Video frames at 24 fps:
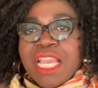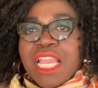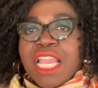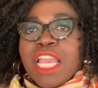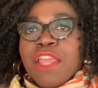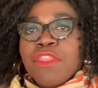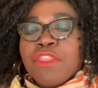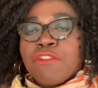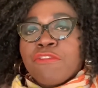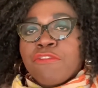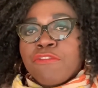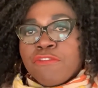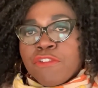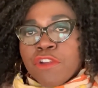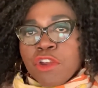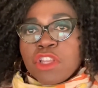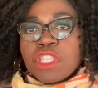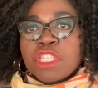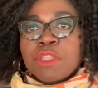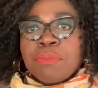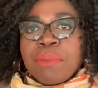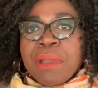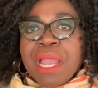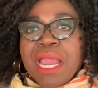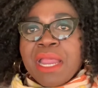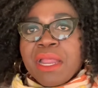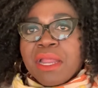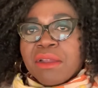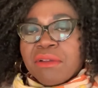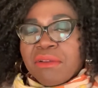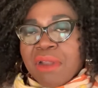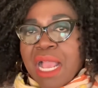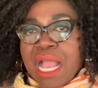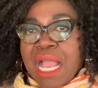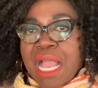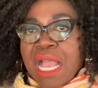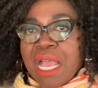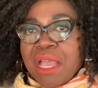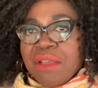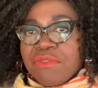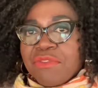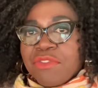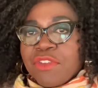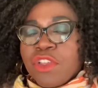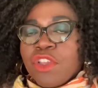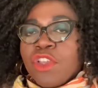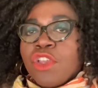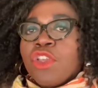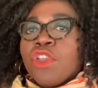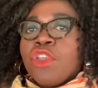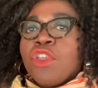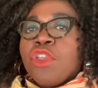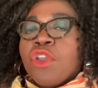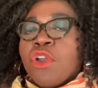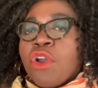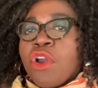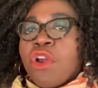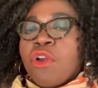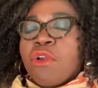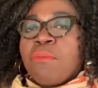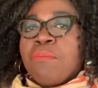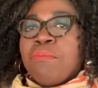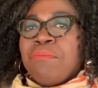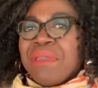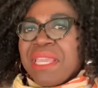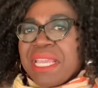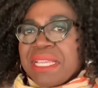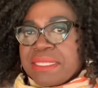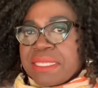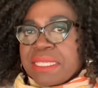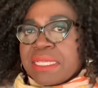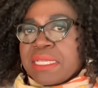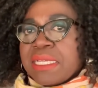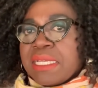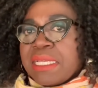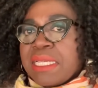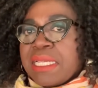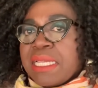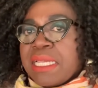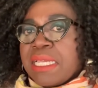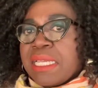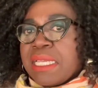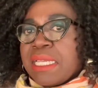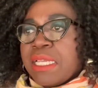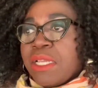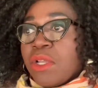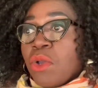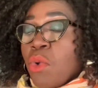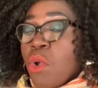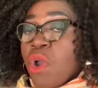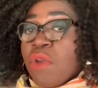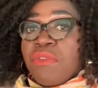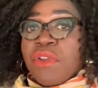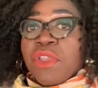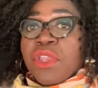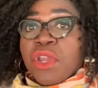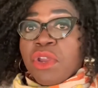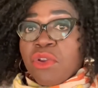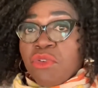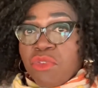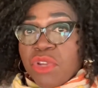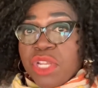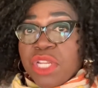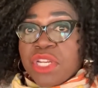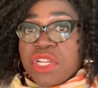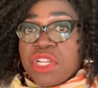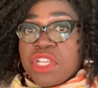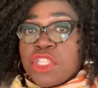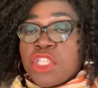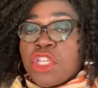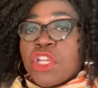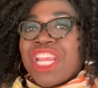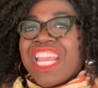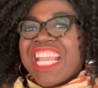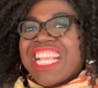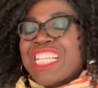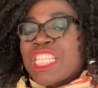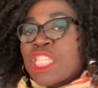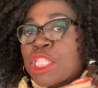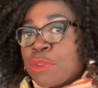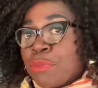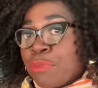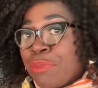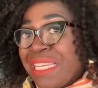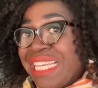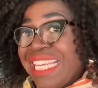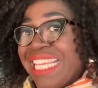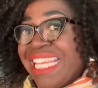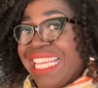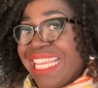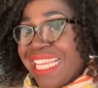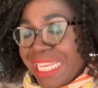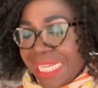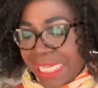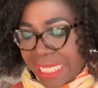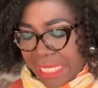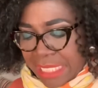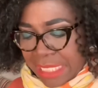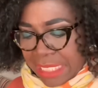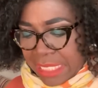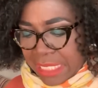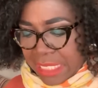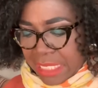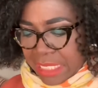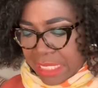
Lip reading: In the first paragraph, you're basically, whoever your reader is, you're explaining